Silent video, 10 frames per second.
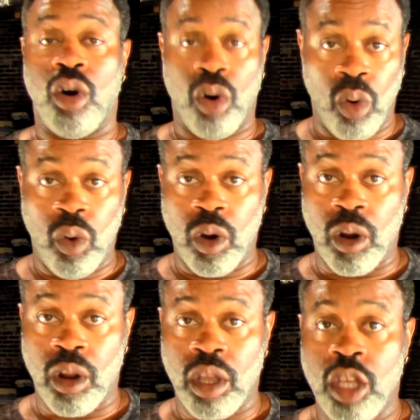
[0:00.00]

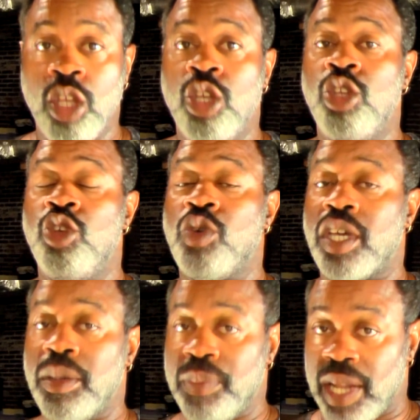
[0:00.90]
or you
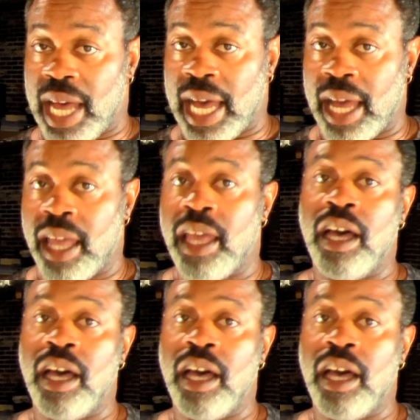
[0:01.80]
can apply